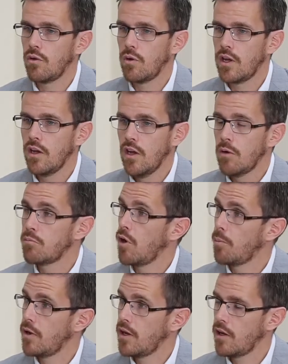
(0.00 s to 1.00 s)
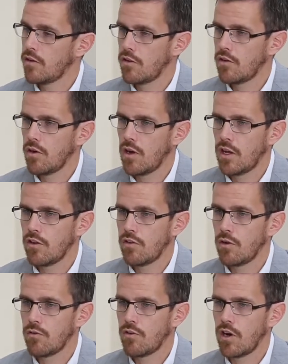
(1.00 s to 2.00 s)
it properly and to
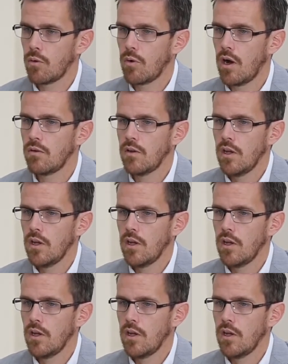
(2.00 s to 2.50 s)
do it very well.